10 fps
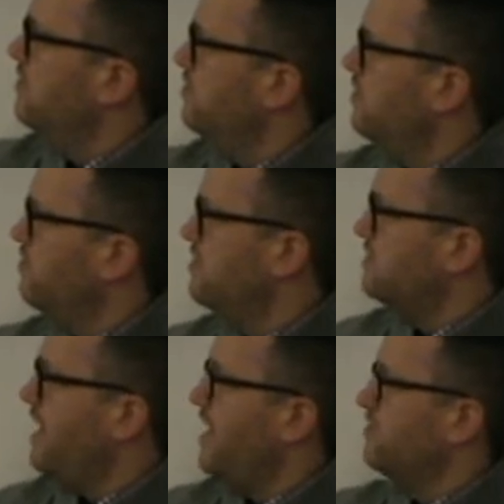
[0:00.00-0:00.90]
there
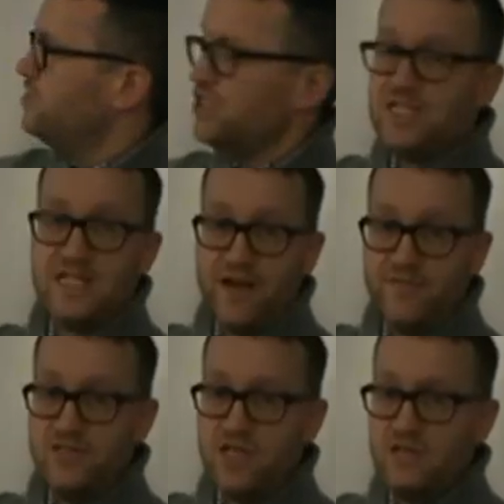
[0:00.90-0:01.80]
is energy
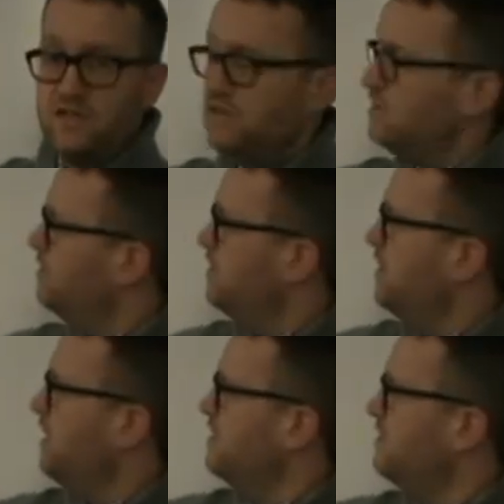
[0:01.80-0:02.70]
deficit,
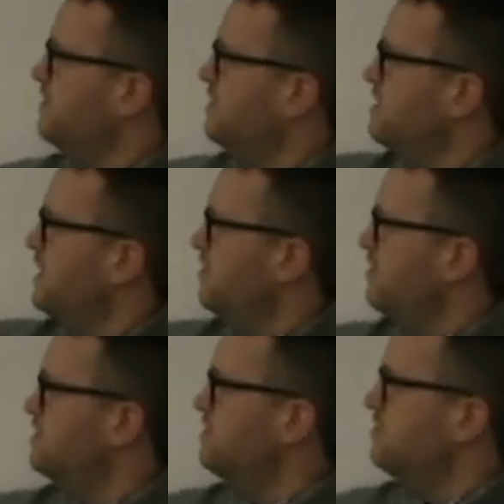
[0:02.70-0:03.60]
and in these
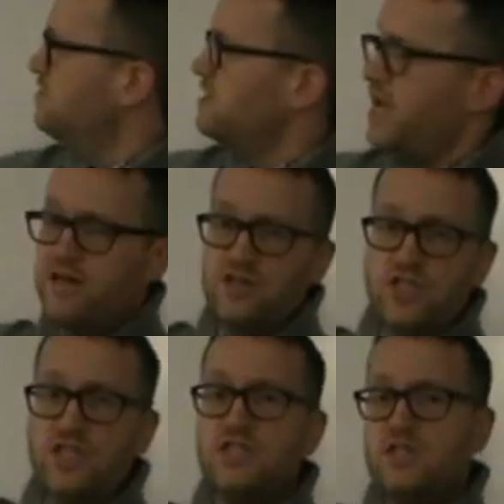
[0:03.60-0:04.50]
areas there is
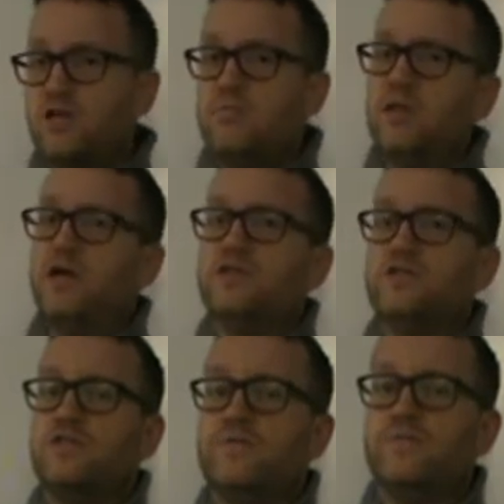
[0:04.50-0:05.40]
energy
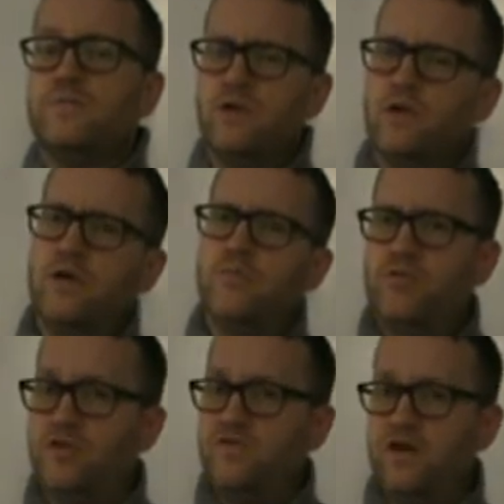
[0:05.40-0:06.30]
surplus.
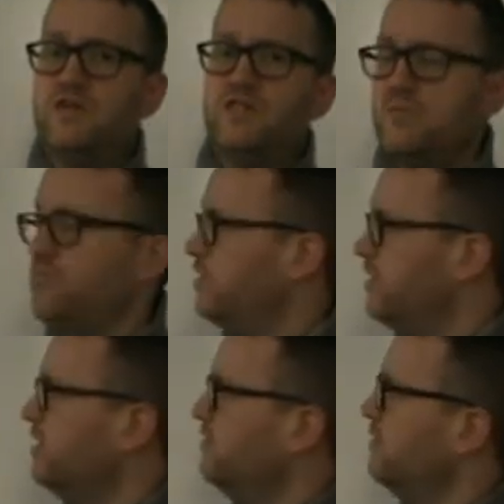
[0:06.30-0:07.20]
Put very
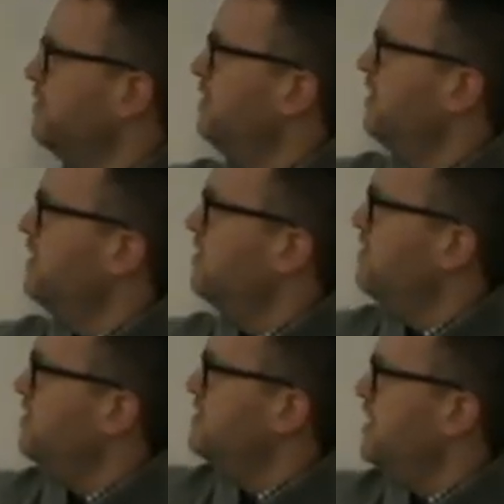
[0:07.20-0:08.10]
simply, in
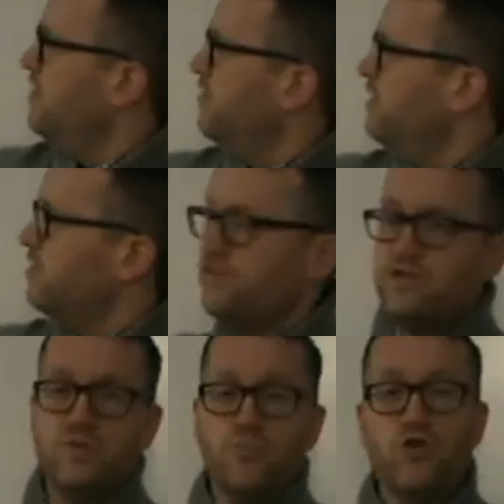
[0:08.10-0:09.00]
this area
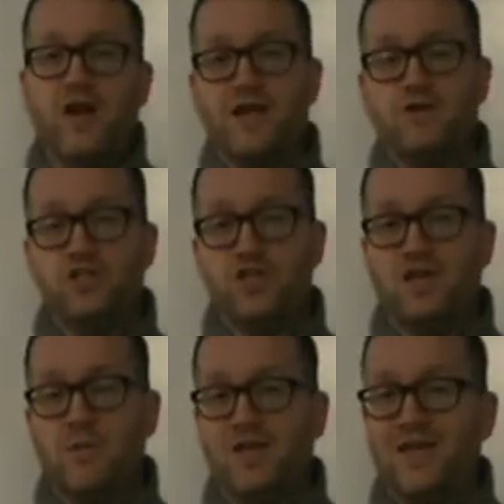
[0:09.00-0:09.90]
there's more energy
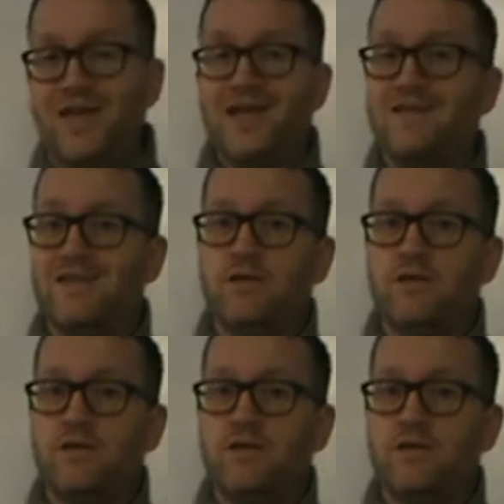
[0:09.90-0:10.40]
coming in,